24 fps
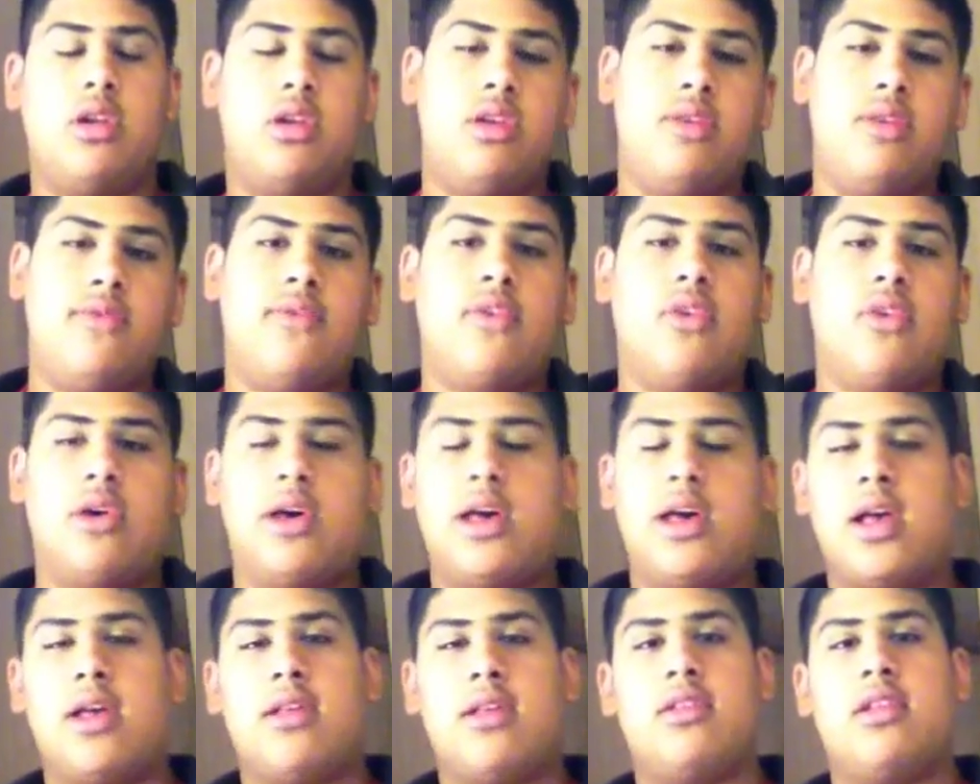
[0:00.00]
you've got
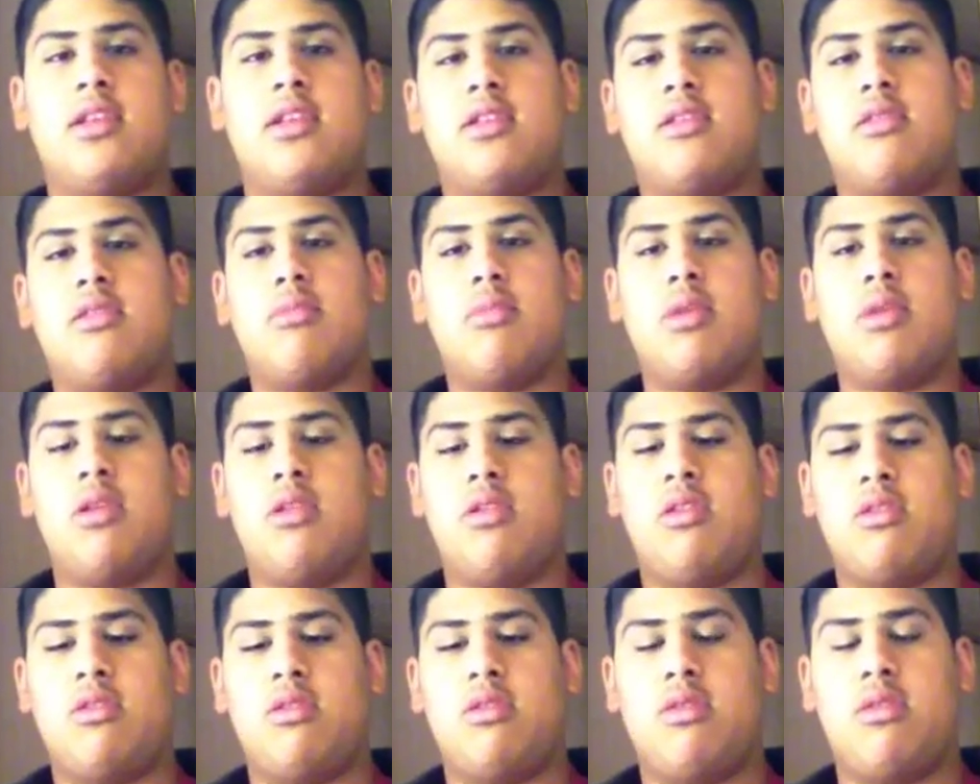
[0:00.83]
access
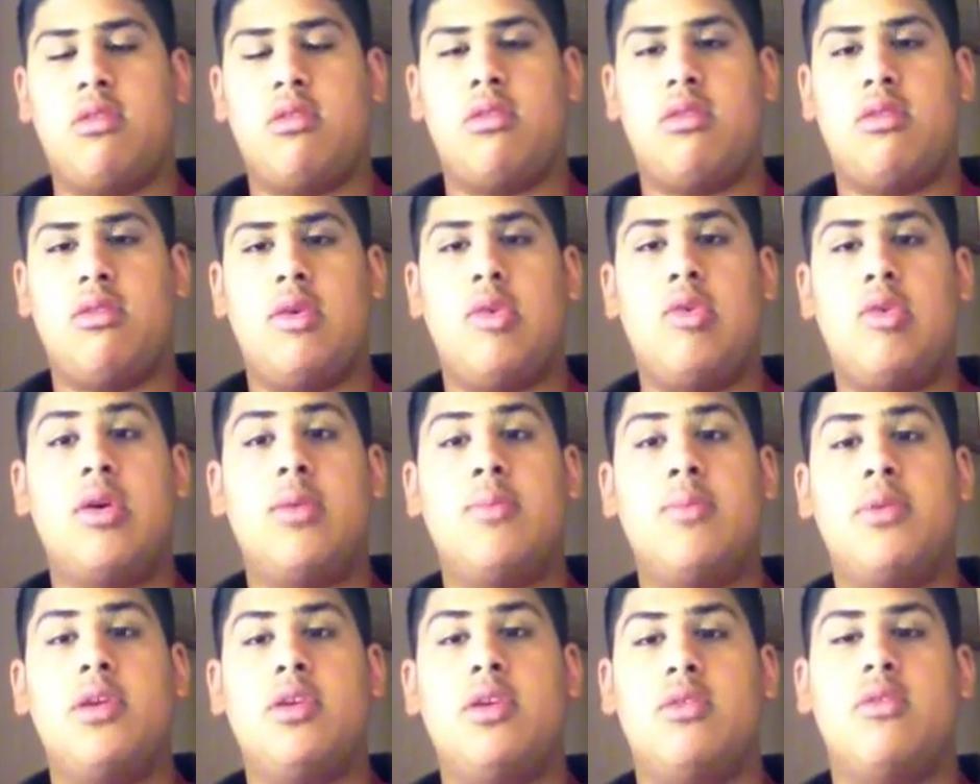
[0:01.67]
because your
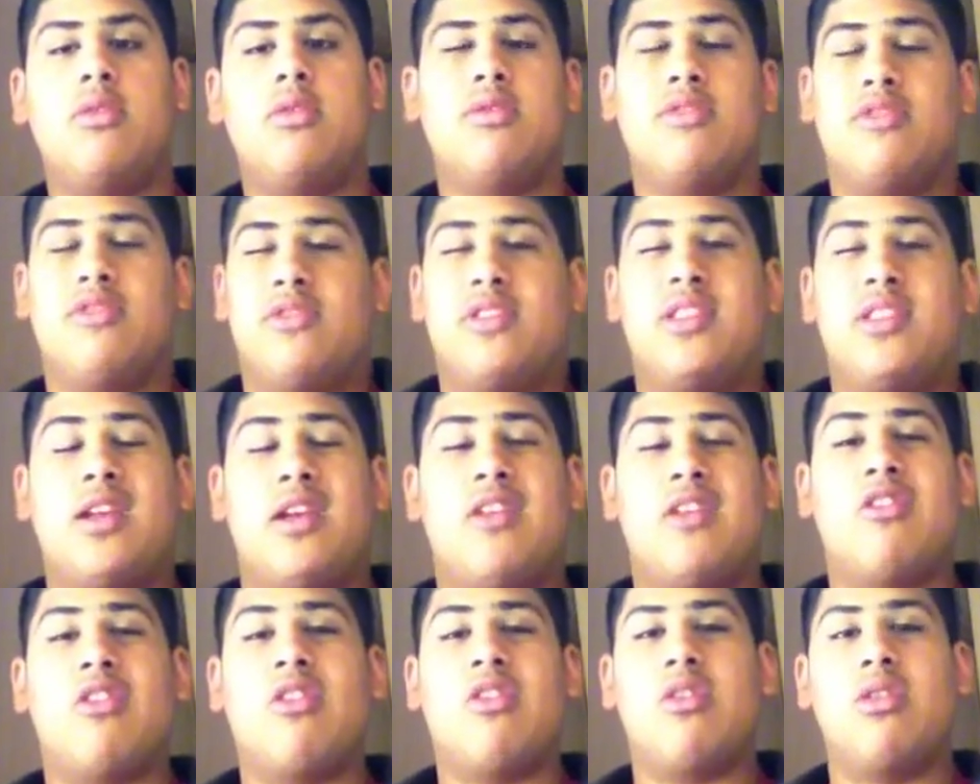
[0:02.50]
computer sort of
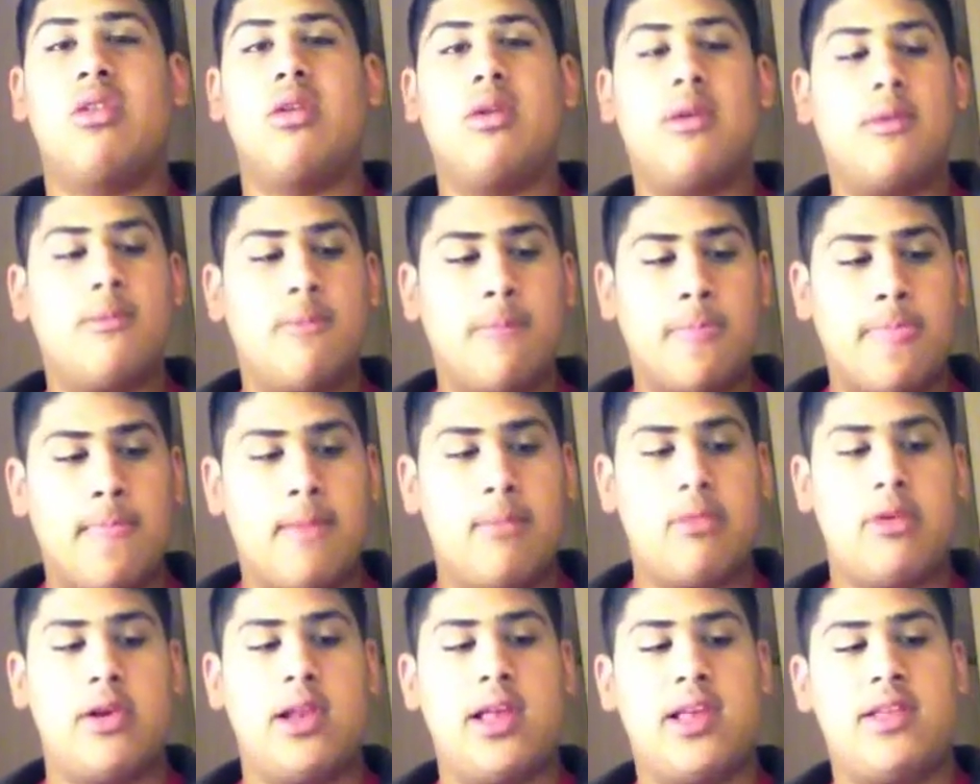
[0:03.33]
stays on,
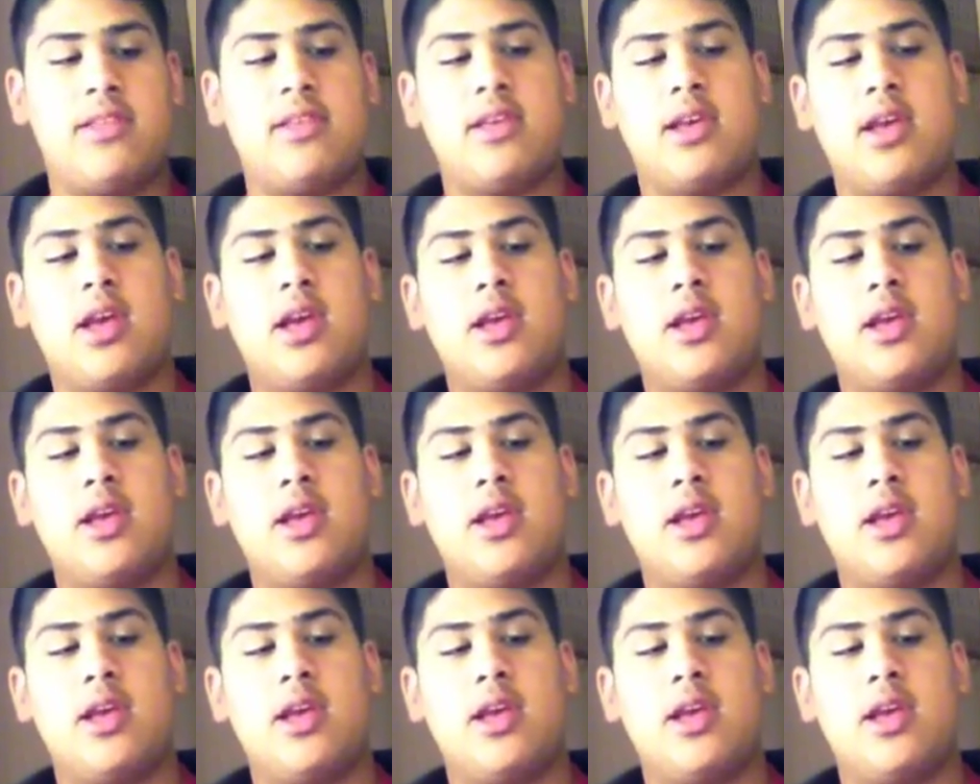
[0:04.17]
more or less.